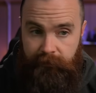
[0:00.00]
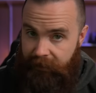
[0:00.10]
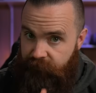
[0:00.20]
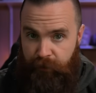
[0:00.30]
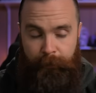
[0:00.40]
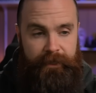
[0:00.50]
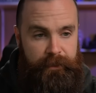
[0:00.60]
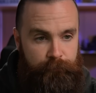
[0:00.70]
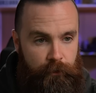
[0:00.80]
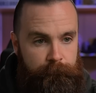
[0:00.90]
leave it there by
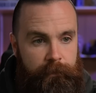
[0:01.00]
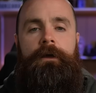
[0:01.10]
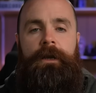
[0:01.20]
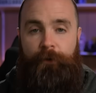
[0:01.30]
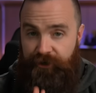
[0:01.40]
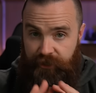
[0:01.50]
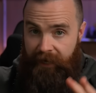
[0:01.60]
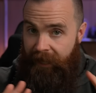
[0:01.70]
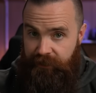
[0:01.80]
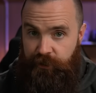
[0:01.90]
default. Now we're actually
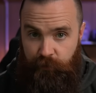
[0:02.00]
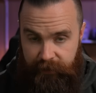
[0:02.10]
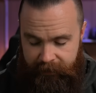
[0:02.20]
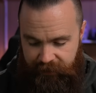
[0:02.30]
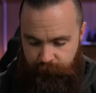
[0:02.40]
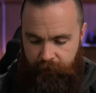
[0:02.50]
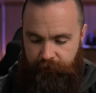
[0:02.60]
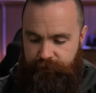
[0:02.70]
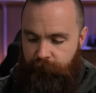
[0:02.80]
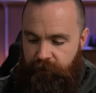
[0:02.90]
gonna add two DNS
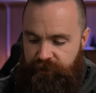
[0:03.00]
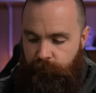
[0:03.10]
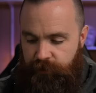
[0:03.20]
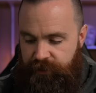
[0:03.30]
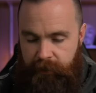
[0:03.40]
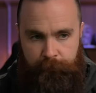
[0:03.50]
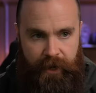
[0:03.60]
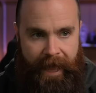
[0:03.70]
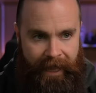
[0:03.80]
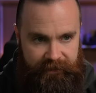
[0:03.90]
records. First, we're just gonna put
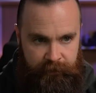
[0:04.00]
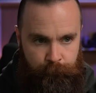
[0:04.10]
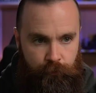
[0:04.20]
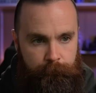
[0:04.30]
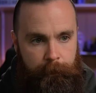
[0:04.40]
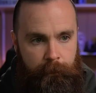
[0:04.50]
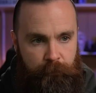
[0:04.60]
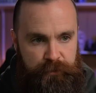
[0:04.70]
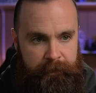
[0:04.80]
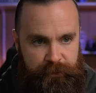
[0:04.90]
an at symbol,
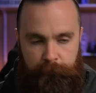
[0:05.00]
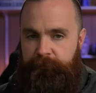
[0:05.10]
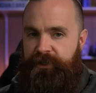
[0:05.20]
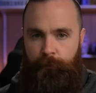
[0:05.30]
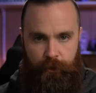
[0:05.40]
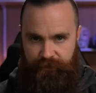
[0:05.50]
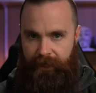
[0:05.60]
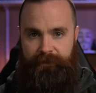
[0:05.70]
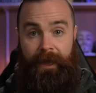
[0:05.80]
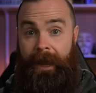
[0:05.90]
which means when someone goes
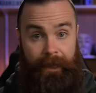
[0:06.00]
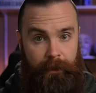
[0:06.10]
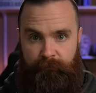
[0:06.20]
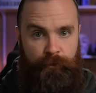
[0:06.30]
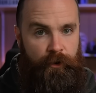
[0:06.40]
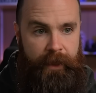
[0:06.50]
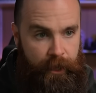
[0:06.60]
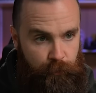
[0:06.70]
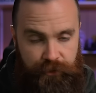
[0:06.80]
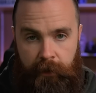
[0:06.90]
out to
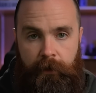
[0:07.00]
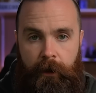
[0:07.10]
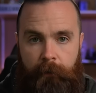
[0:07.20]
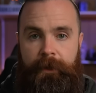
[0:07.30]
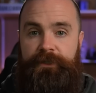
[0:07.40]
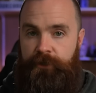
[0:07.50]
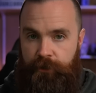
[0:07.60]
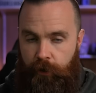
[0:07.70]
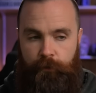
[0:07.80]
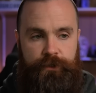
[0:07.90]
ilovebernardhackwell.com, it's gonna
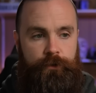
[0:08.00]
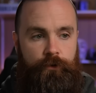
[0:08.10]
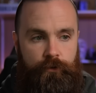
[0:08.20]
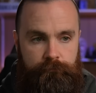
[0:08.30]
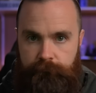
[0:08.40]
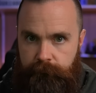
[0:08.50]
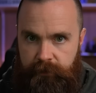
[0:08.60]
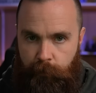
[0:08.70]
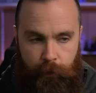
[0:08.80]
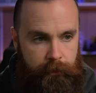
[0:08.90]
go to
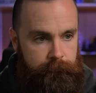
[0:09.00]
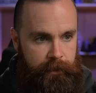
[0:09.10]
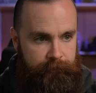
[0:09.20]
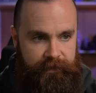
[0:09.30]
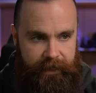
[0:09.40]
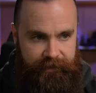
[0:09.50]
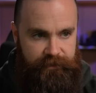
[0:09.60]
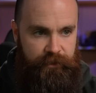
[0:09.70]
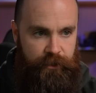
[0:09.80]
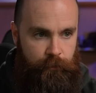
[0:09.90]
somewhere. In this case, it's
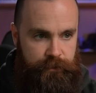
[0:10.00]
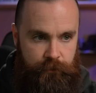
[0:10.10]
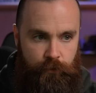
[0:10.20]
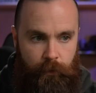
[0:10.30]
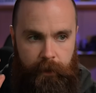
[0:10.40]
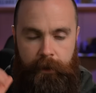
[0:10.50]
gonna go to